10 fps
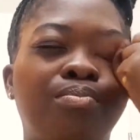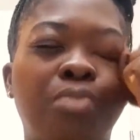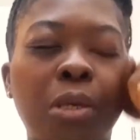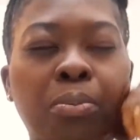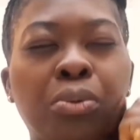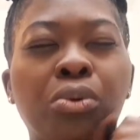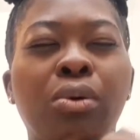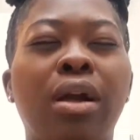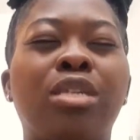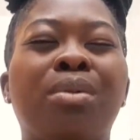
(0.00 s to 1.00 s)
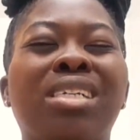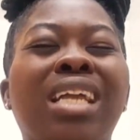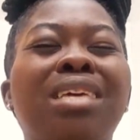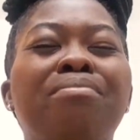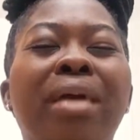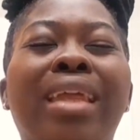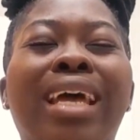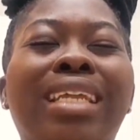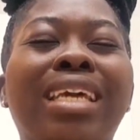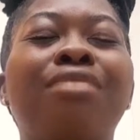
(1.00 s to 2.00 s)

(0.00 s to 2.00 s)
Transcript: people especially men and